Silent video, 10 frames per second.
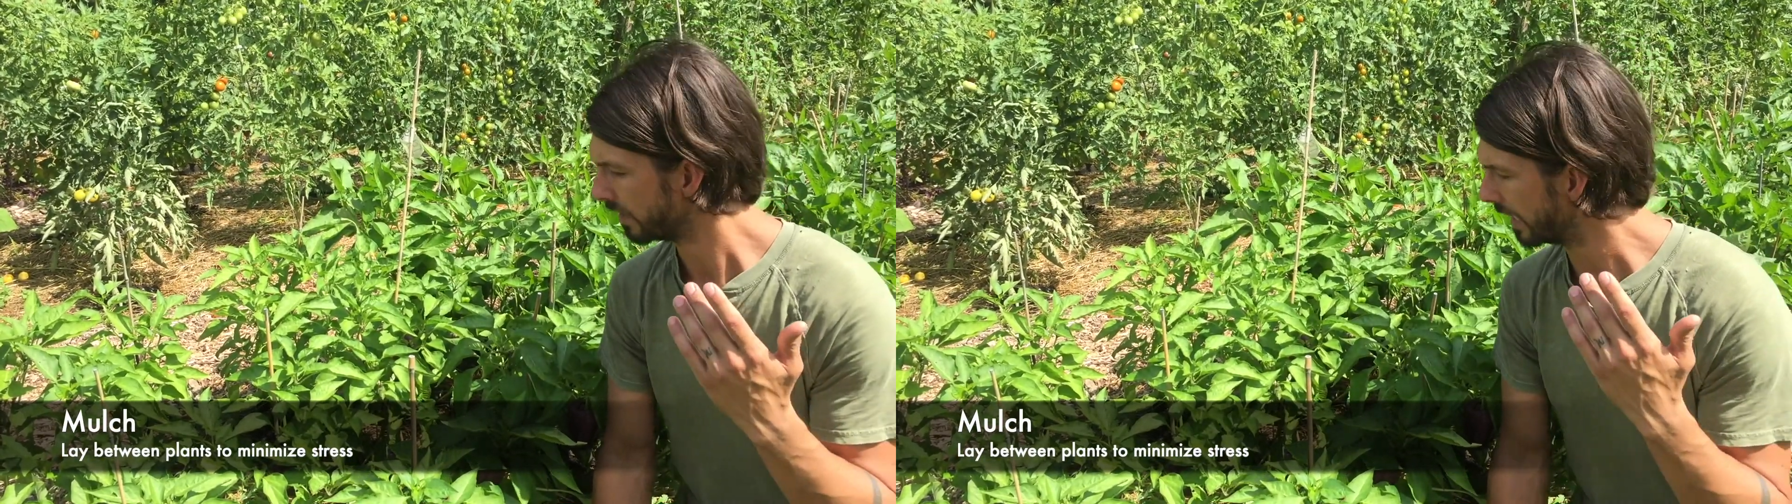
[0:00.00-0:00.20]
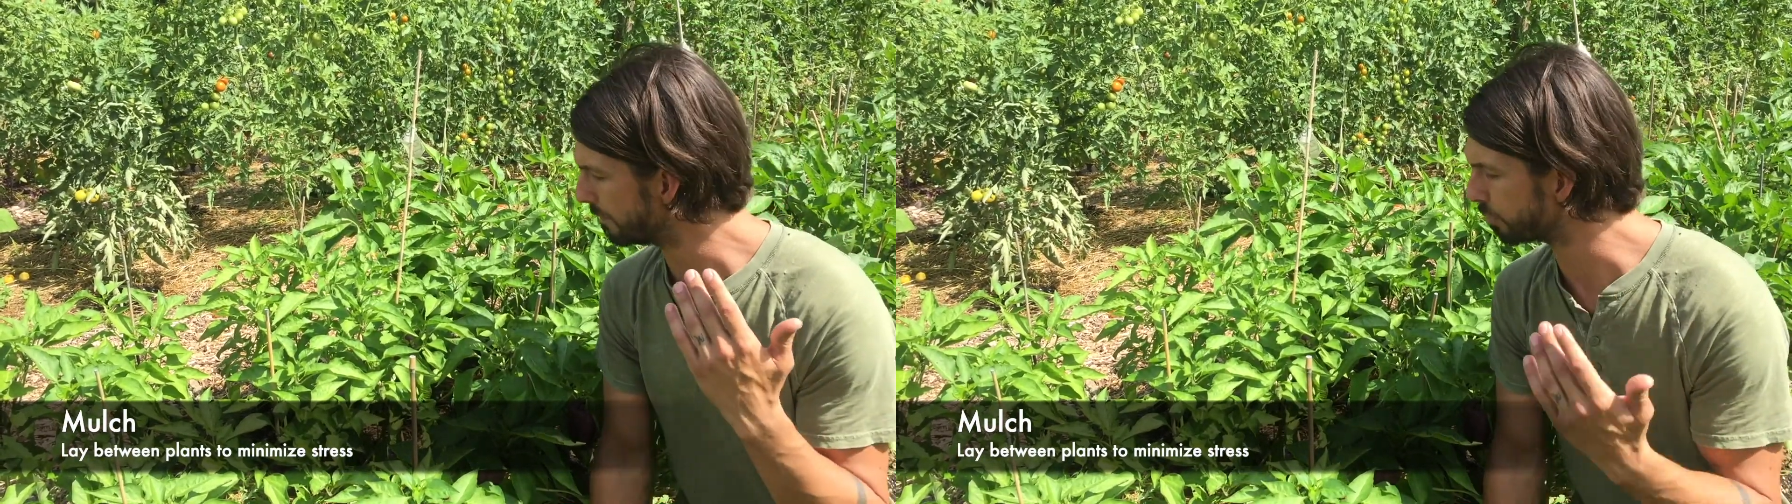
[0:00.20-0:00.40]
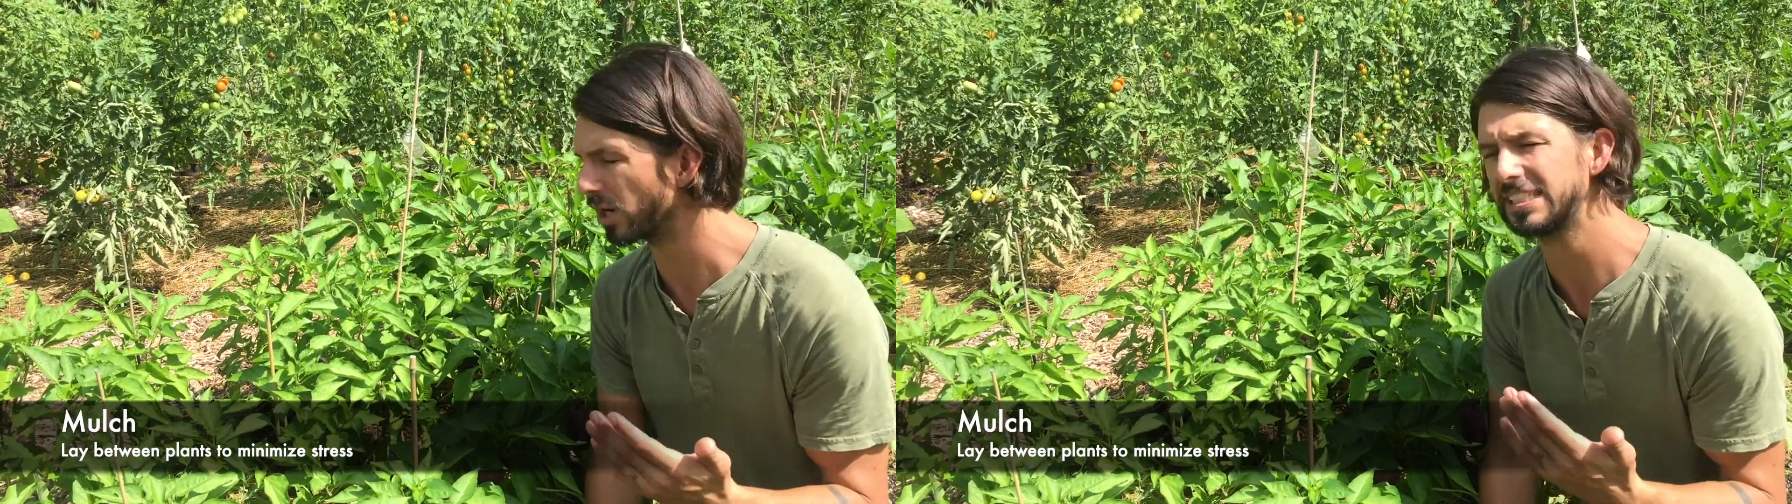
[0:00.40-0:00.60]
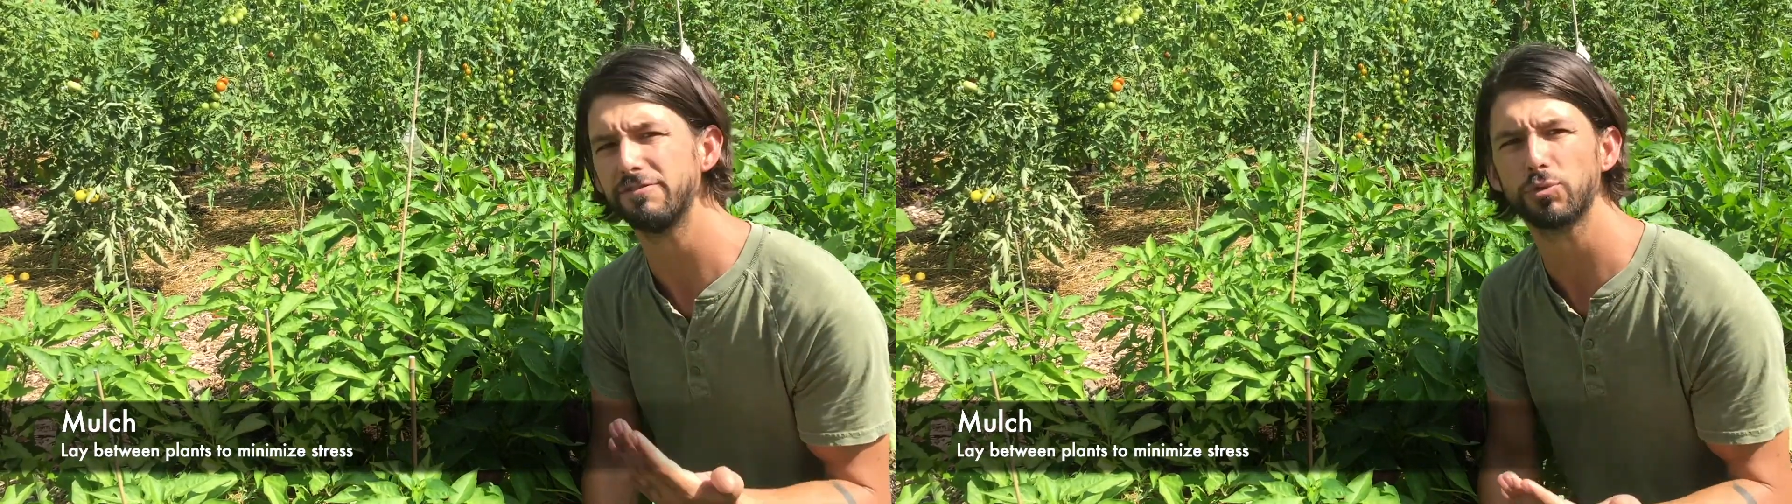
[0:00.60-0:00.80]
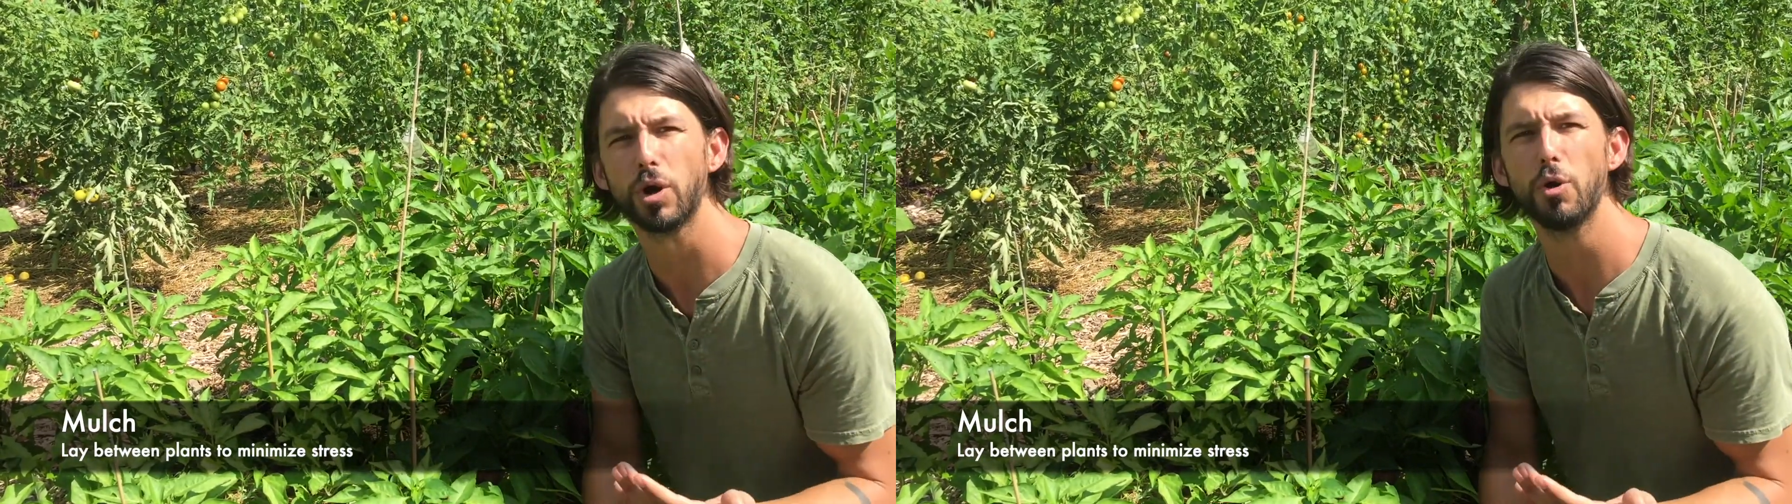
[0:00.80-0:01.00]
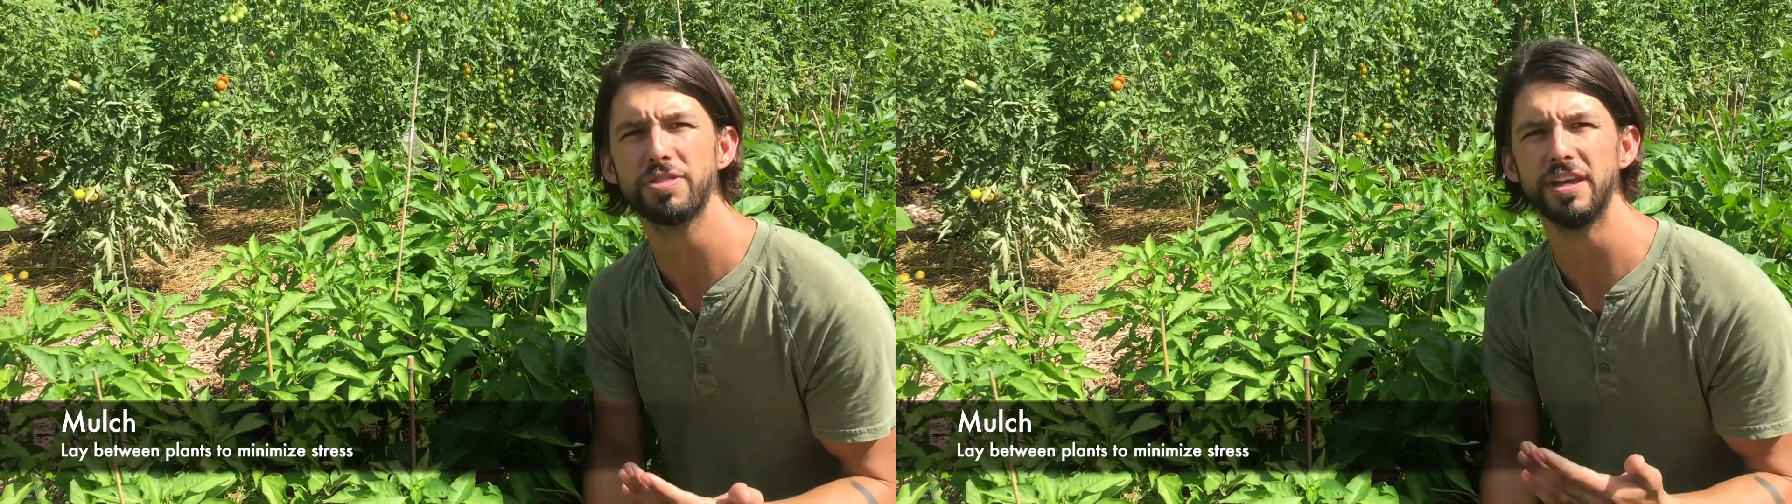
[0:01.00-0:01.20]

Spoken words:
impressive growth